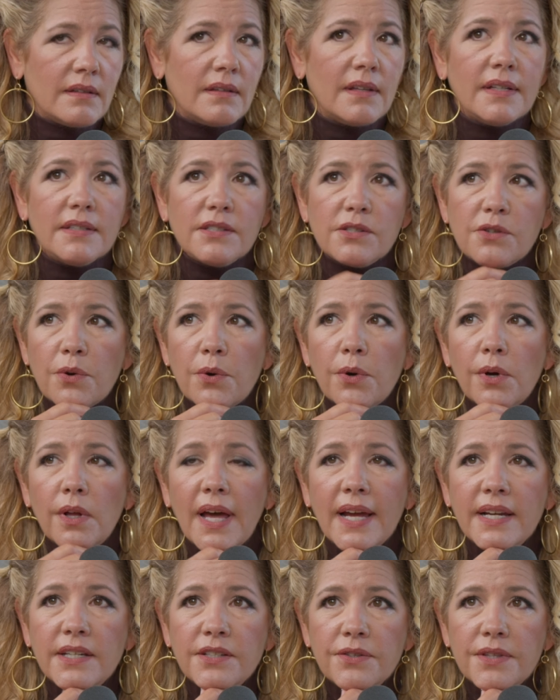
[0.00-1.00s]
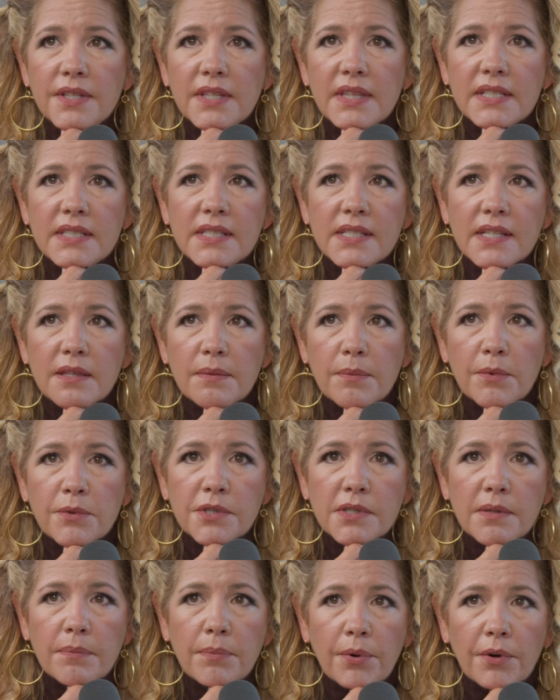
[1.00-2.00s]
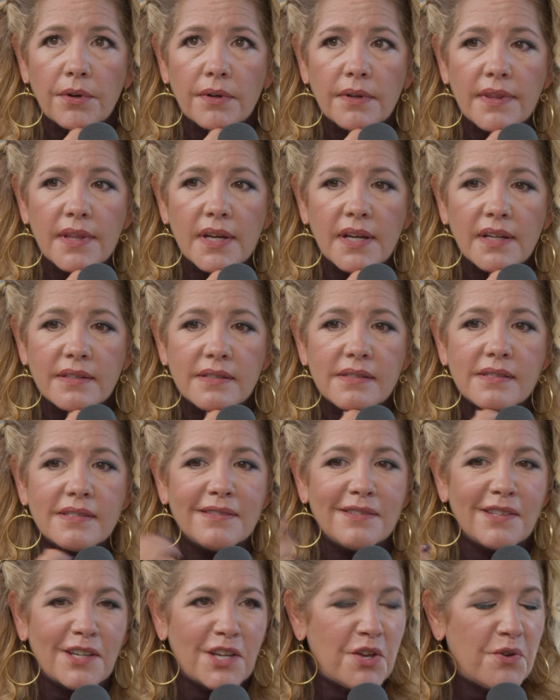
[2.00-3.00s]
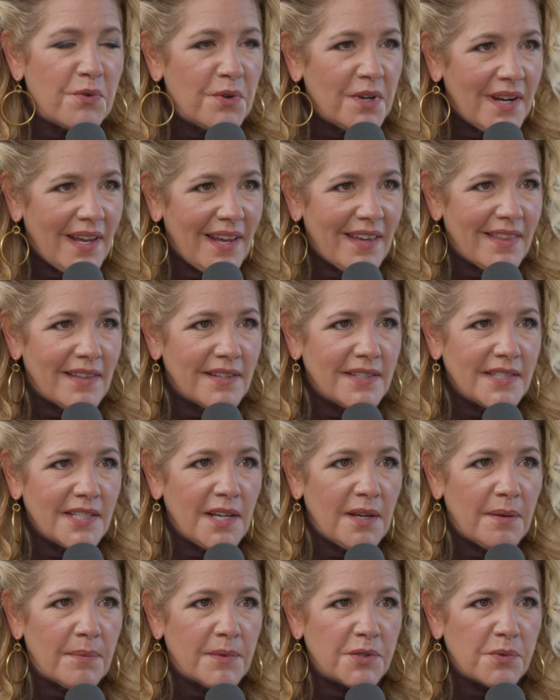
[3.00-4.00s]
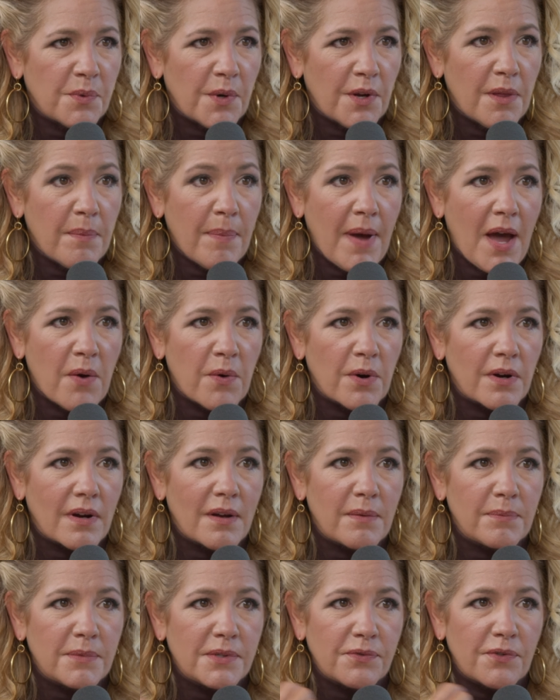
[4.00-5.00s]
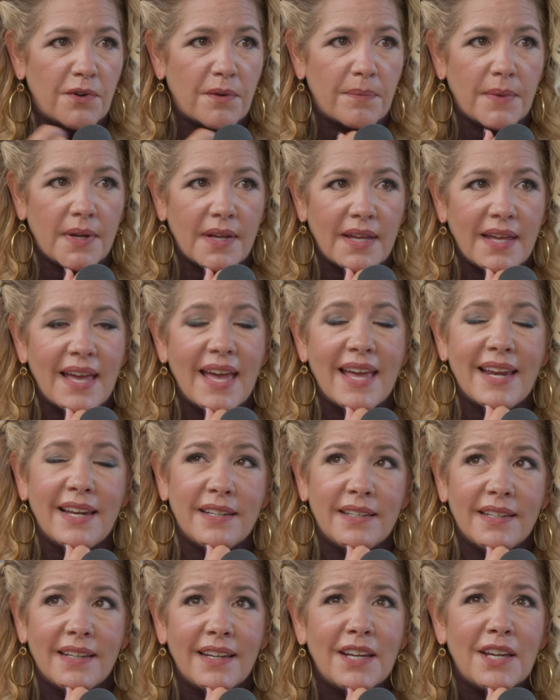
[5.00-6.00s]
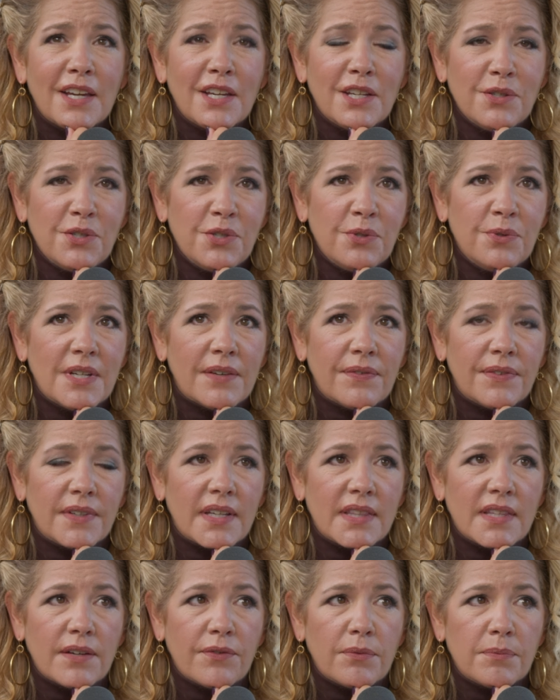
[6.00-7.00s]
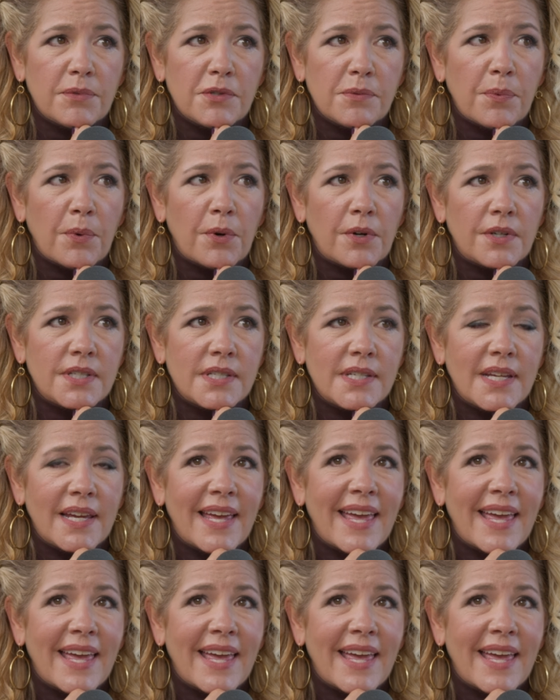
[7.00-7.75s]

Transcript: That's cool. I do think that's like the most important thing, is the unity of the team is where the power comes from. And you do definitely get that from sports.